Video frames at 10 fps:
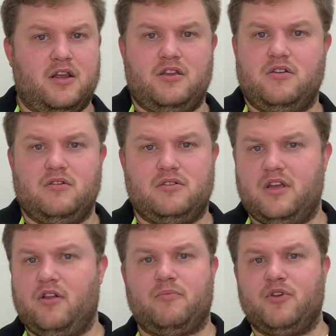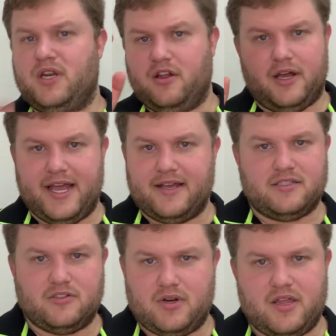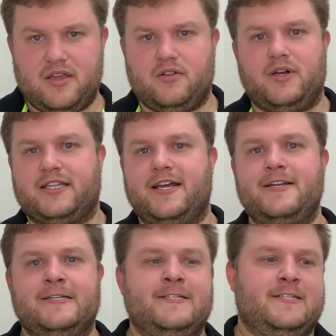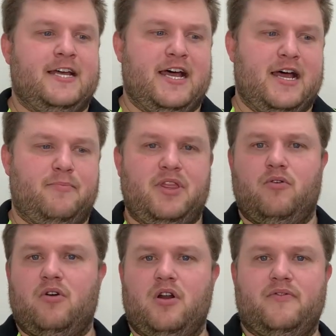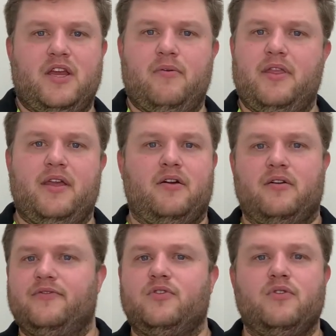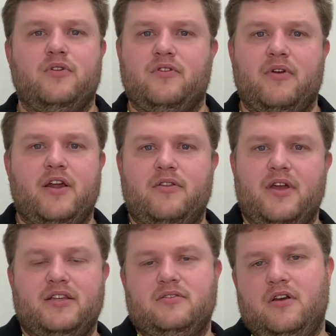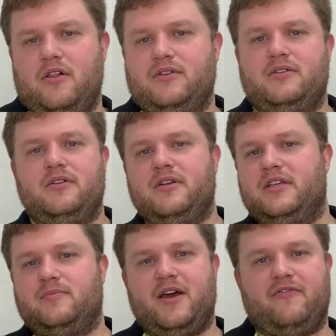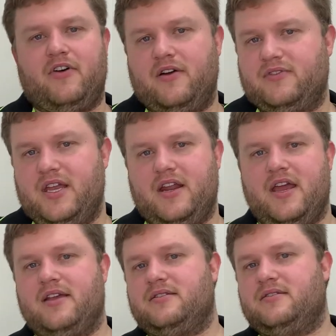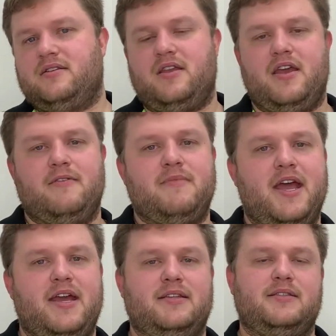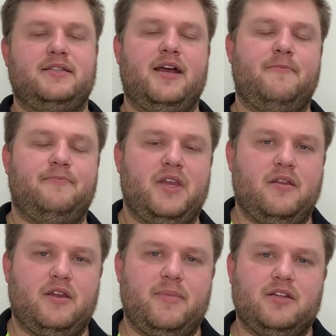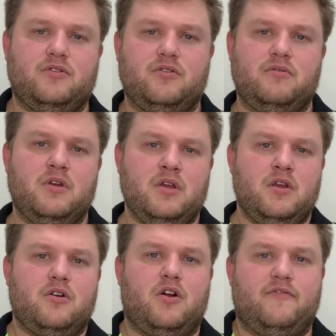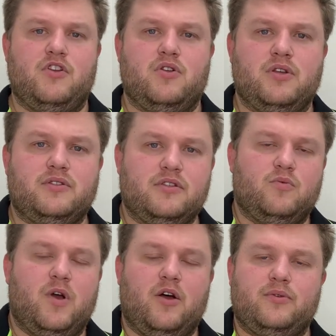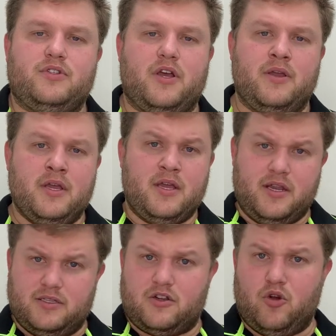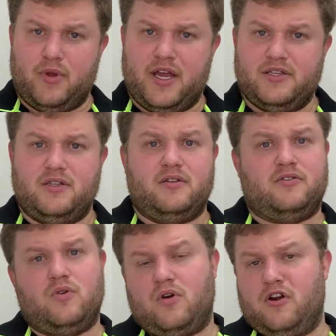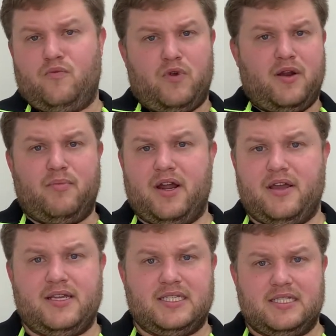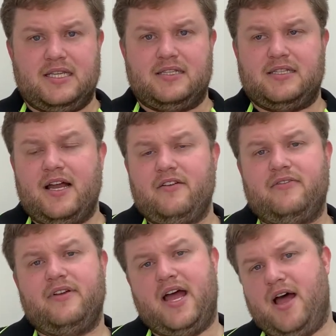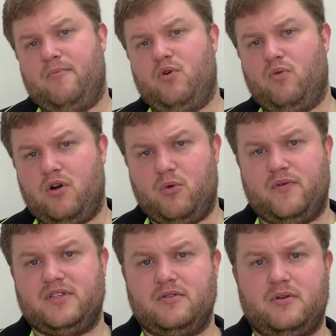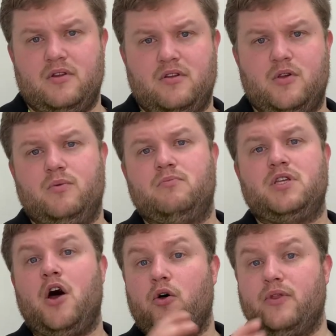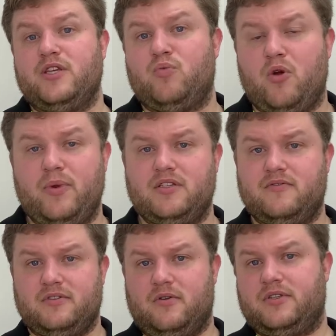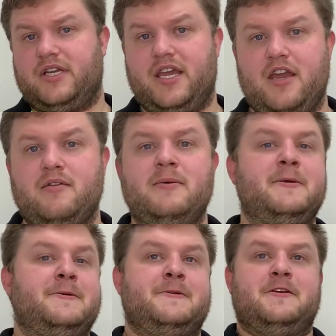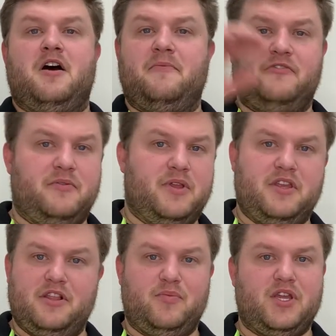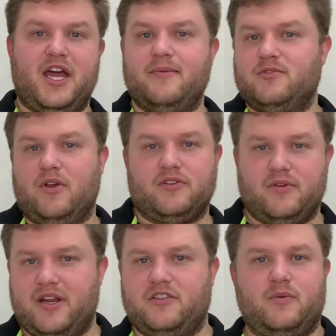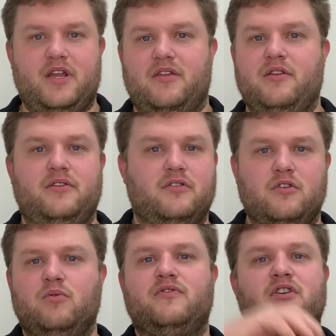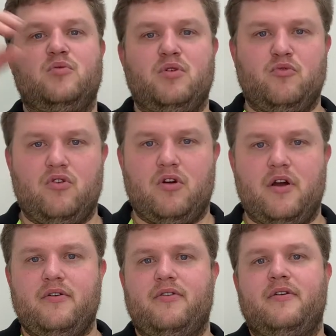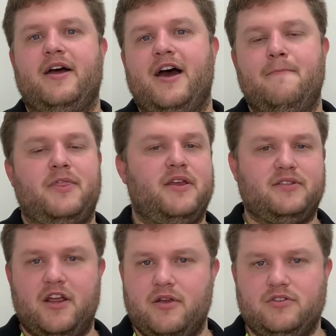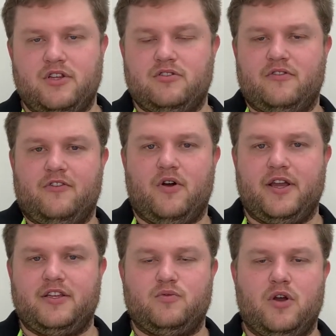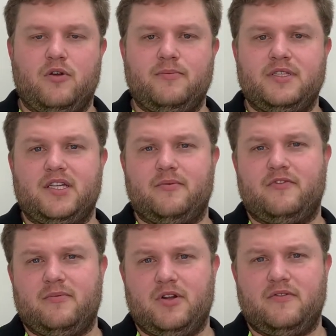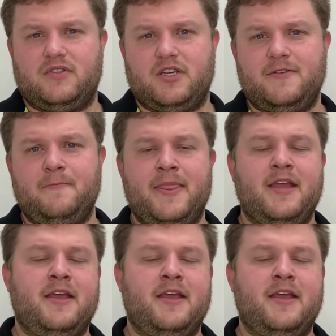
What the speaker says: huge, no like $1 million houses or anything like that. But they're all kind of around that kind of $200,000 to $300,000. There's about 5 townhouses in there, and I think about 2 kind of units as well. So it is a combination. It's all kind of bread and butter existing stuff. But what I'm obviously looking to do is hold these properties for as long as I can. Hopefully when the Olympic Games rolls around in 2032, we've seen a bit more growth, and these areas gentrifying as well, and some of them that I've seen.